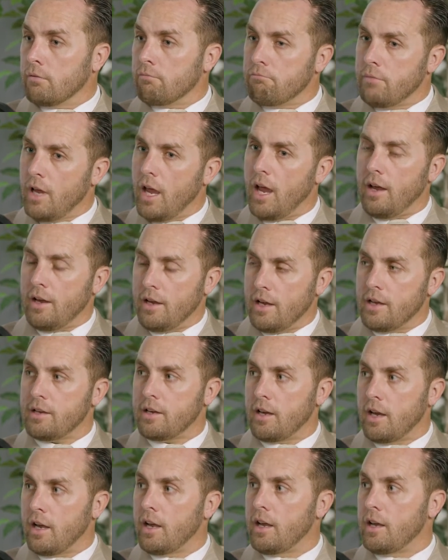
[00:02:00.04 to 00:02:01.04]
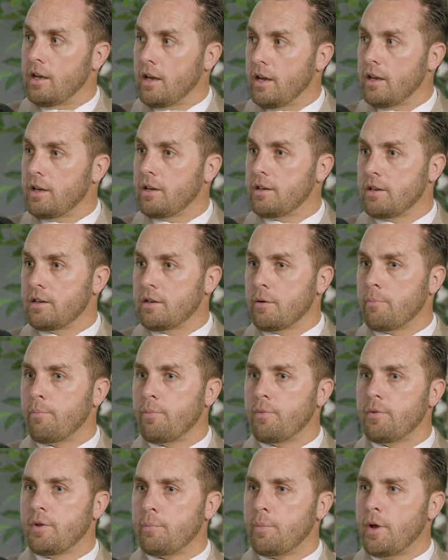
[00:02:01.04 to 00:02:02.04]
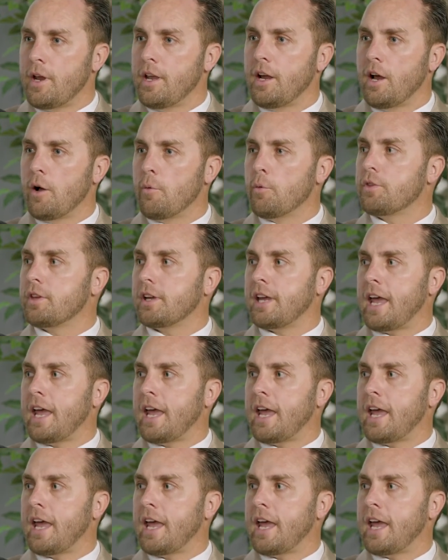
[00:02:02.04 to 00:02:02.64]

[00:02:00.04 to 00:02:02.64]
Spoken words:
Yeah, depending on what the